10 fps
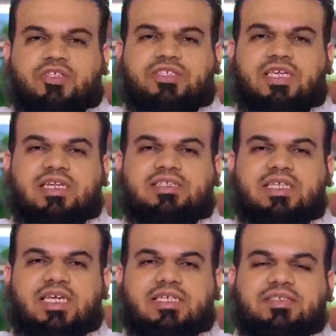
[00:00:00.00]
You see, it is
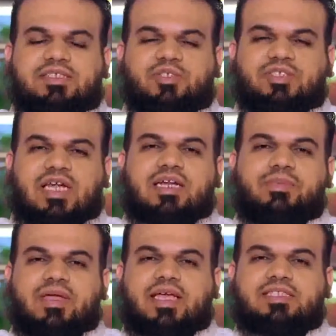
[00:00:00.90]
easy to stand
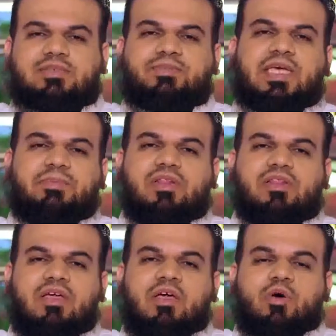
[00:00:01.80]
up against
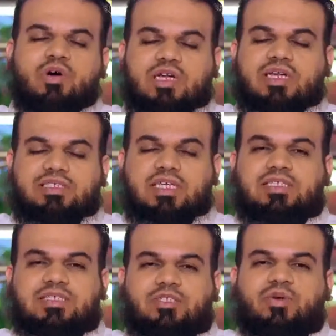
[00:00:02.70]
people or it is
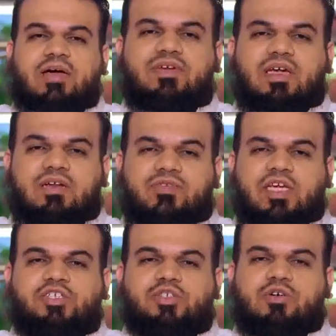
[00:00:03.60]
easy to a
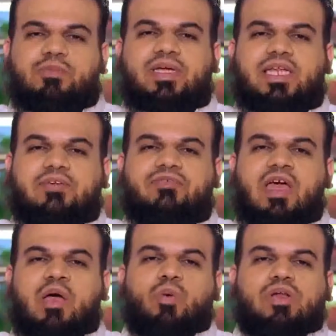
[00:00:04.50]
conviction or a belief
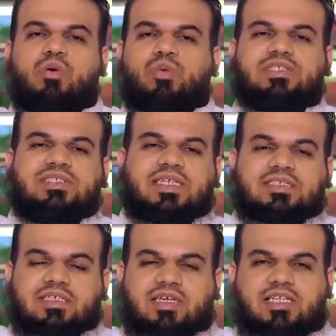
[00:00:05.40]
where no one
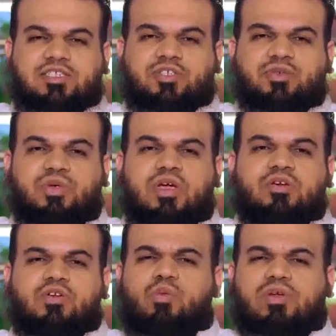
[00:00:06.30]
stands against you.
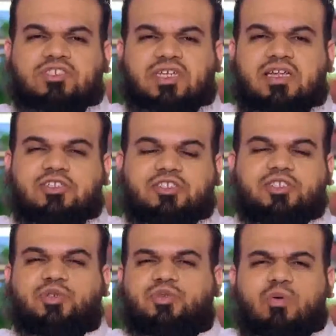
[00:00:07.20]
No one
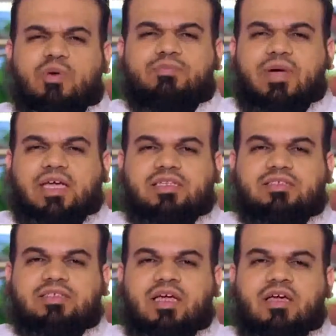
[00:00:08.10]
challenges you. No one
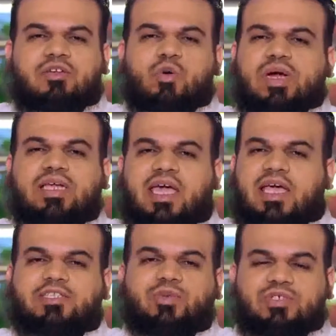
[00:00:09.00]
minds. No one
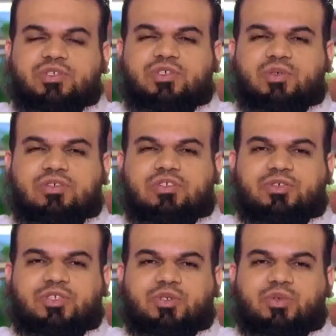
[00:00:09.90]
cares what you do or
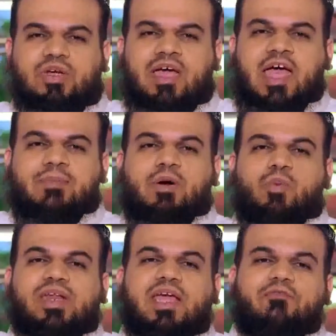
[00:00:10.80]
don't do. But
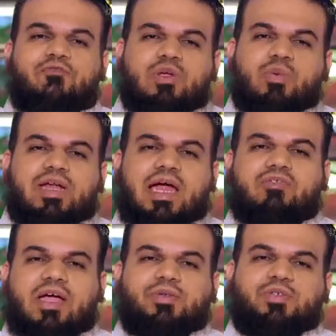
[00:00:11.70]
when everyone
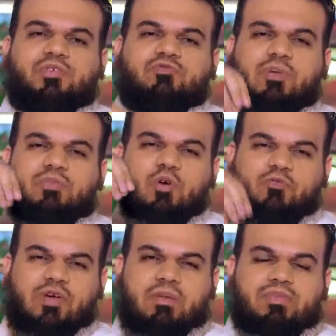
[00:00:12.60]
around you, from your
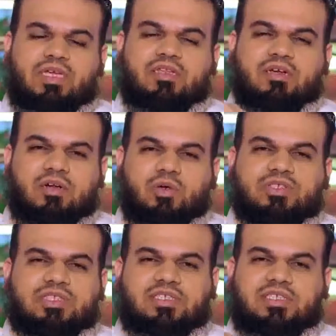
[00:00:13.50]
family, the
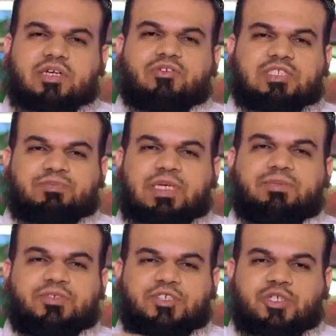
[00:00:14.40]
closest, dearest
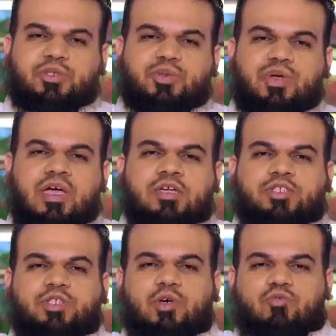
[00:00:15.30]
people to you,
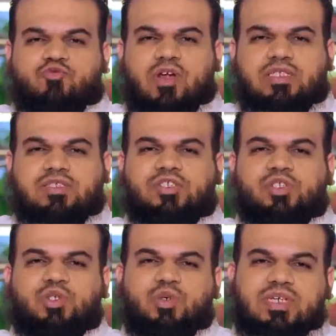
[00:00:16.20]
to your friends,
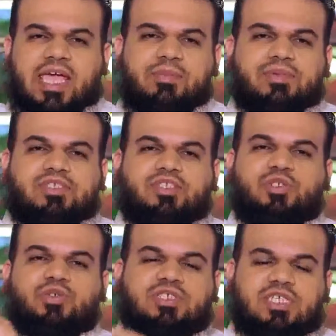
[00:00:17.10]
to your neighbors,
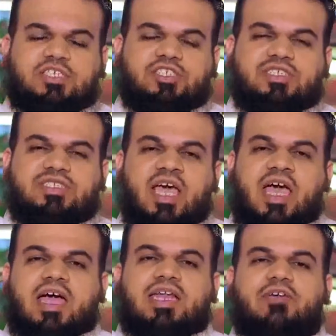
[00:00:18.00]
to your teachers,
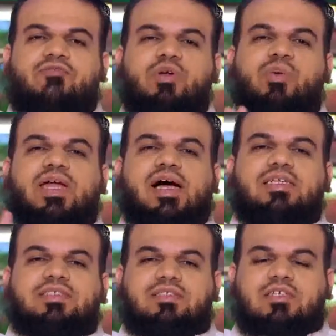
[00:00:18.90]
and everyone
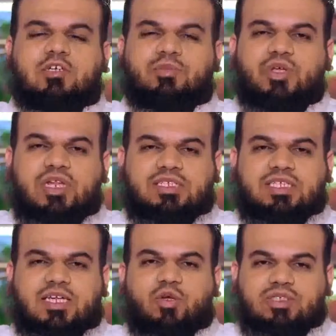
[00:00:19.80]
else in the
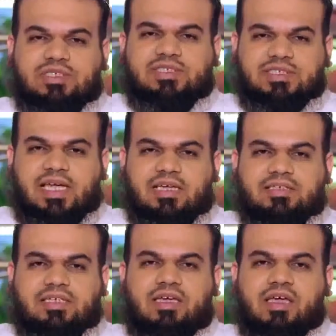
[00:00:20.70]
community and your
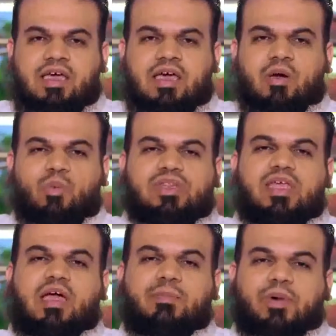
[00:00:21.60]
society, when
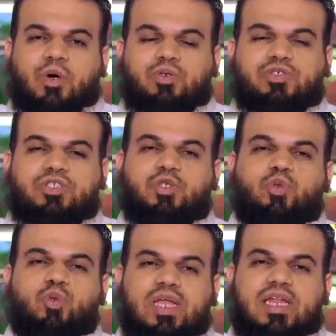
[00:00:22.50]
they oppose you
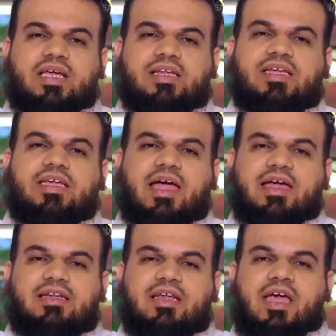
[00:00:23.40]
willingly and